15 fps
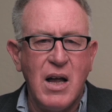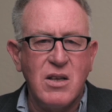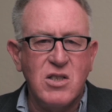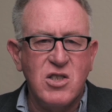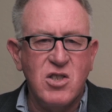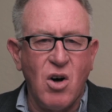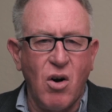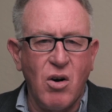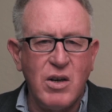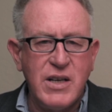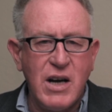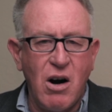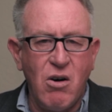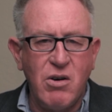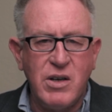and
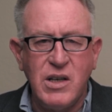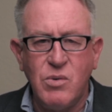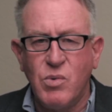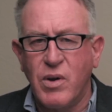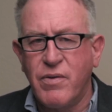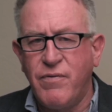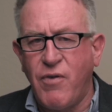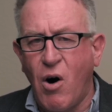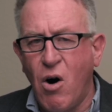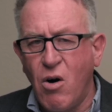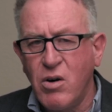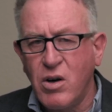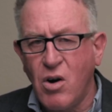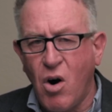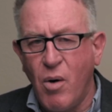solidarity with
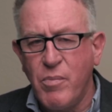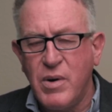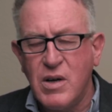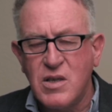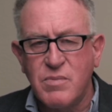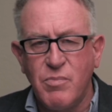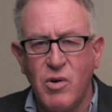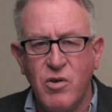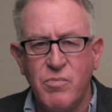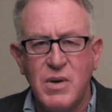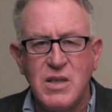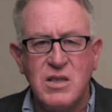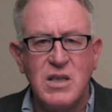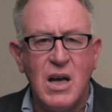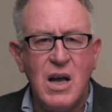foreign communist
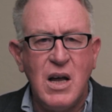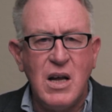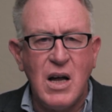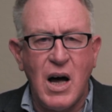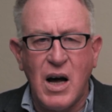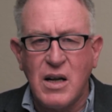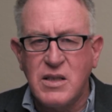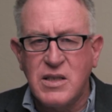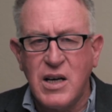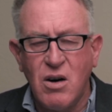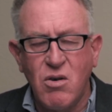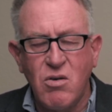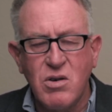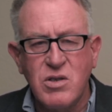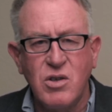movements,
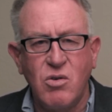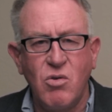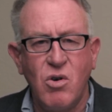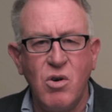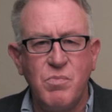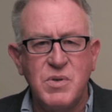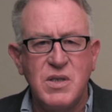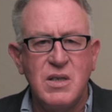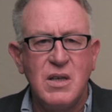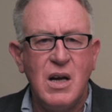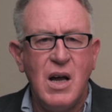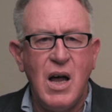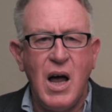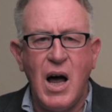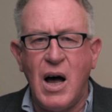terrorist groups,
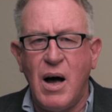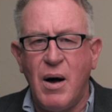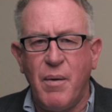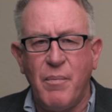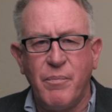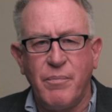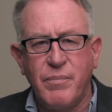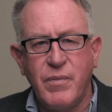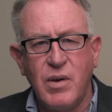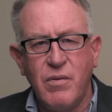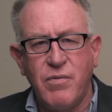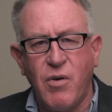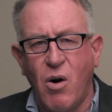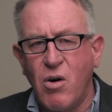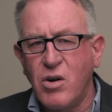
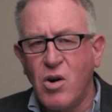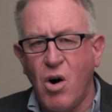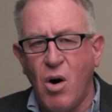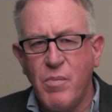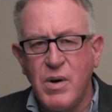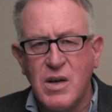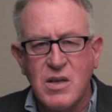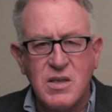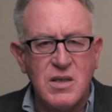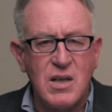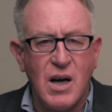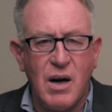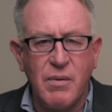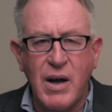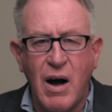foreign communist
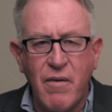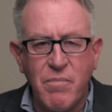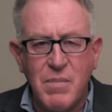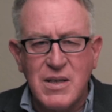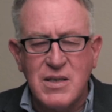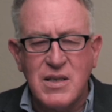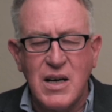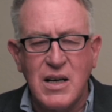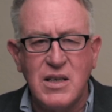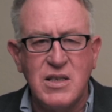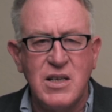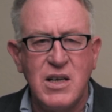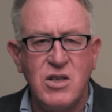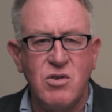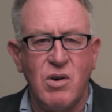governments,
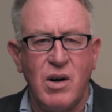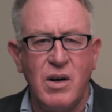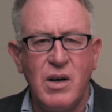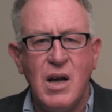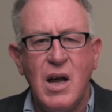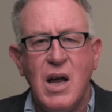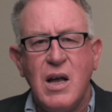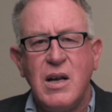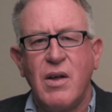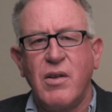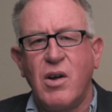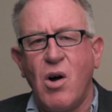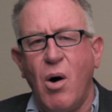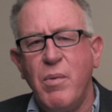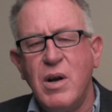etc. Now, the
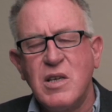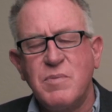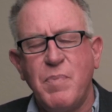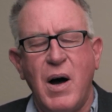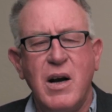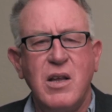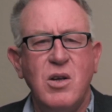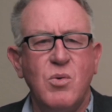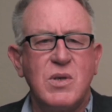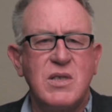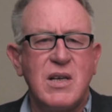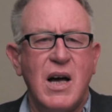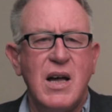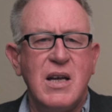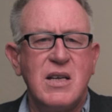Communist Party
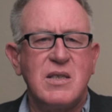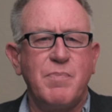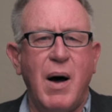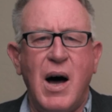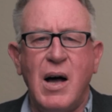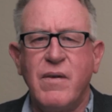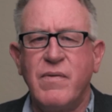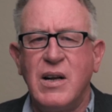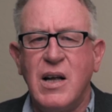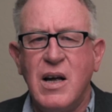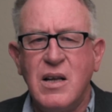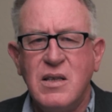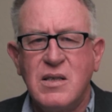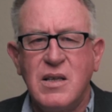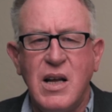USA is part of an
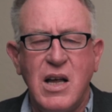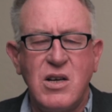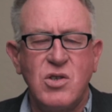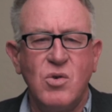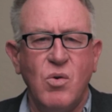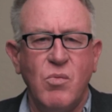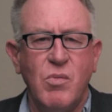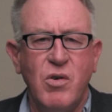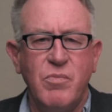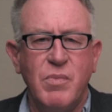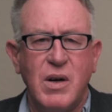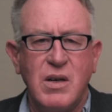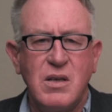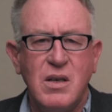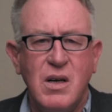international movement.